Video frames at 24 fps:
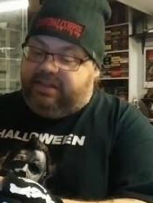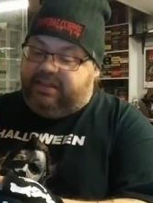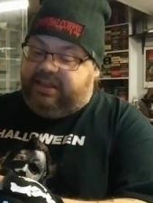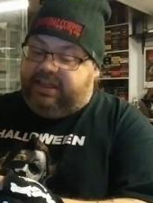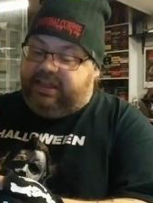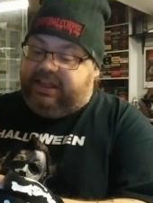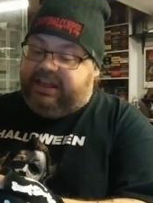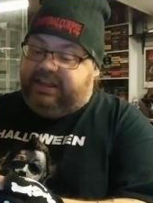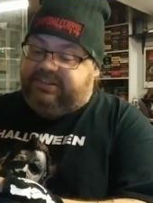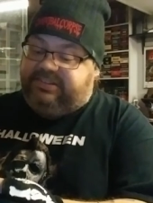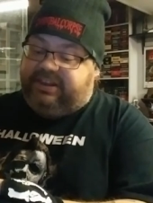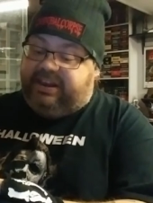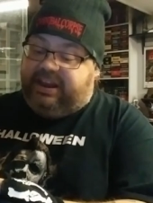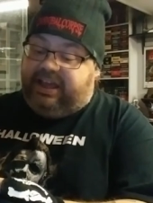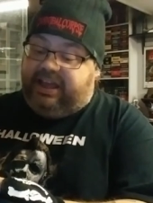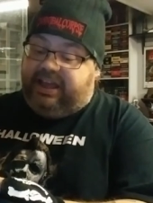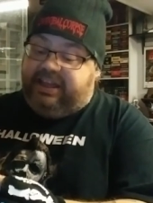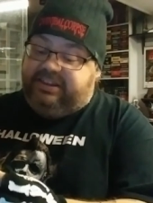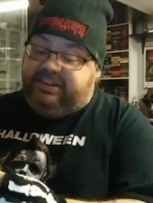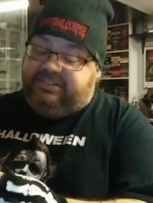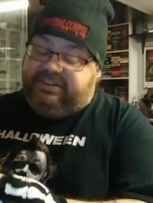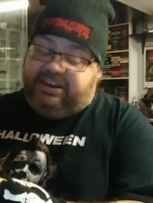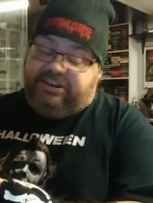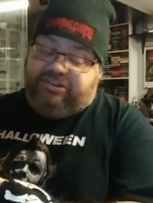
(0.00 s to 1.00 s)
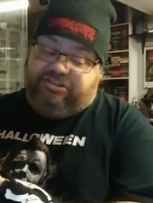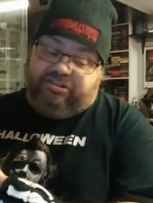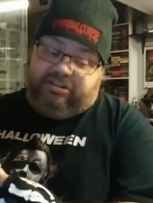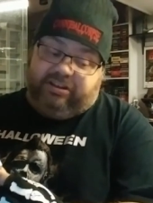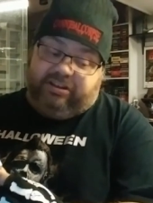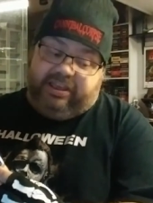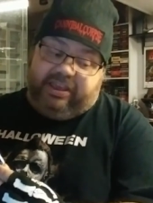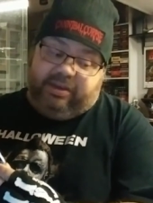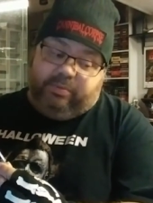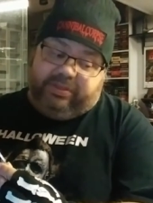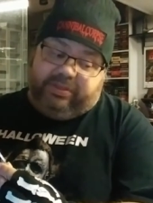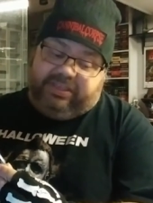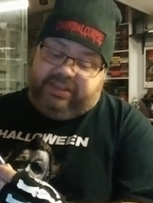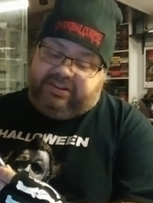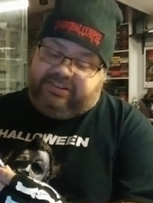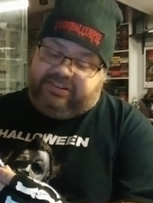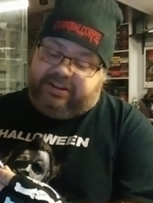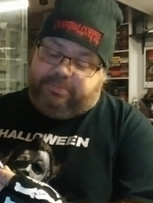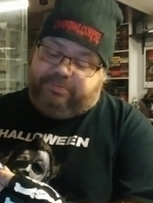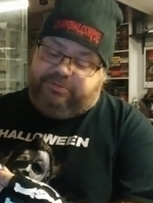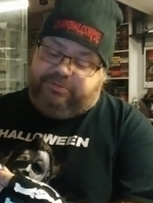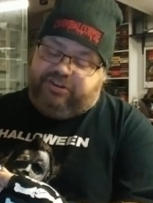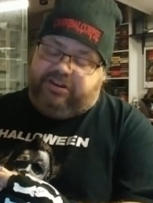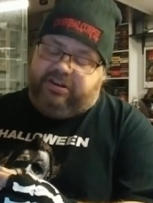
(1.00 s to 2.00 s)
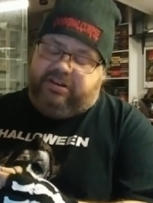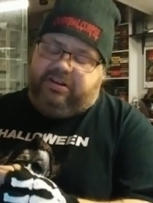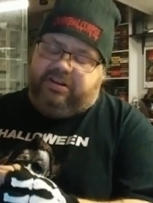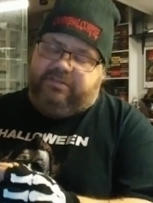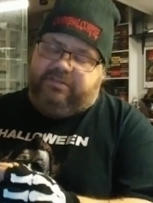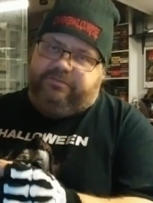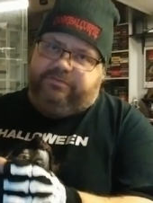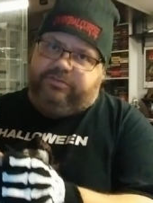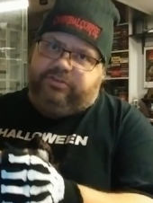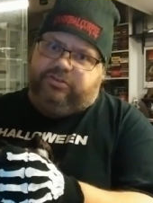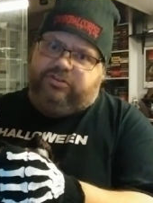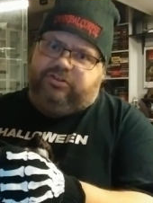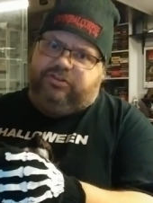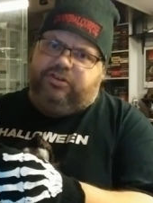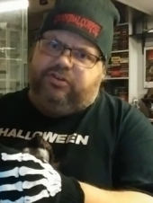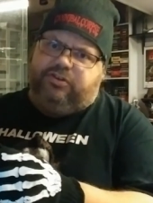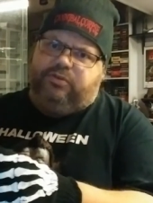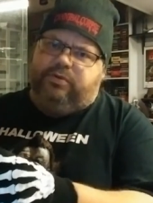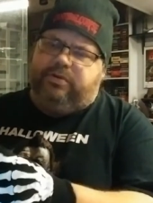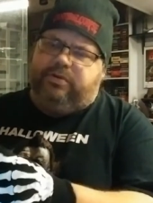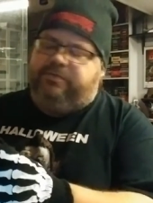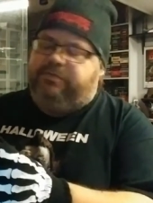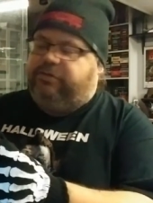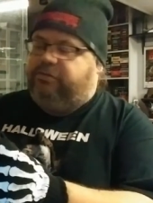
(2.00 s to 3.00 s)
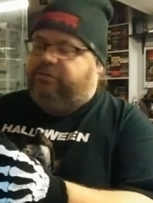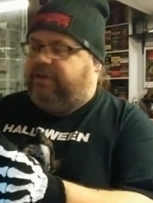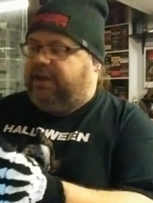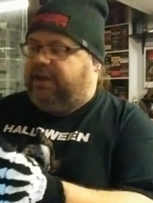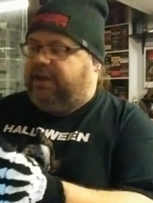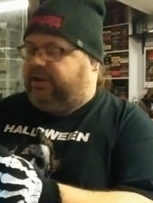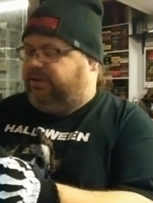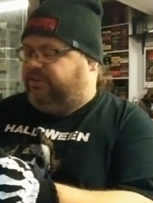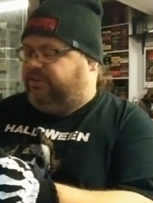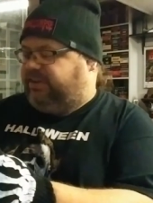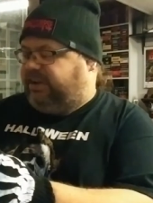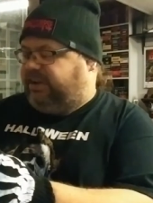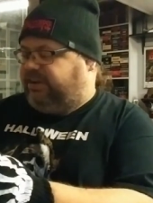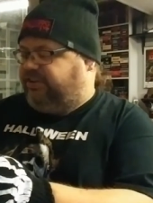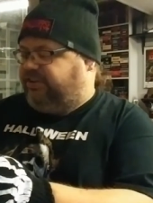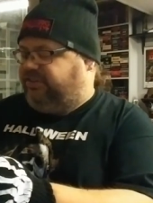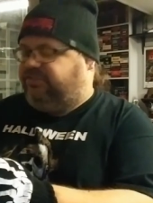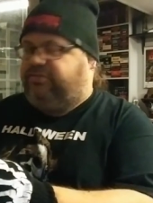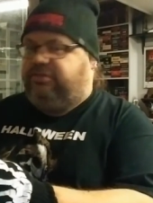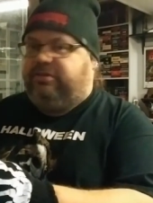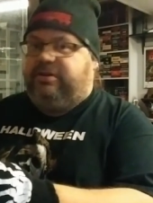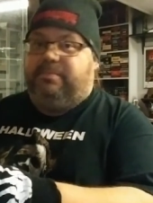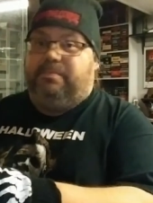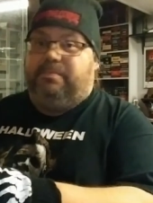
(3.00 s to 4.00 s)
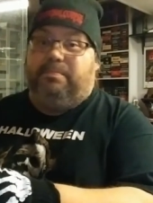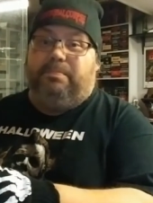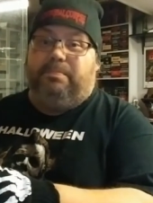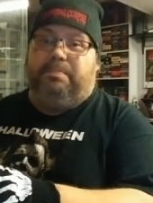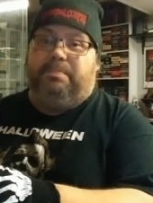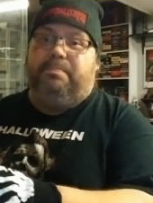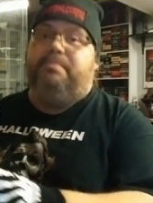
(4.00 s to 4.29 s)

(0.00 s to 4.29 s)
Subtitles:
Like I said, I essentially, with the exception of two of the records, I just sort of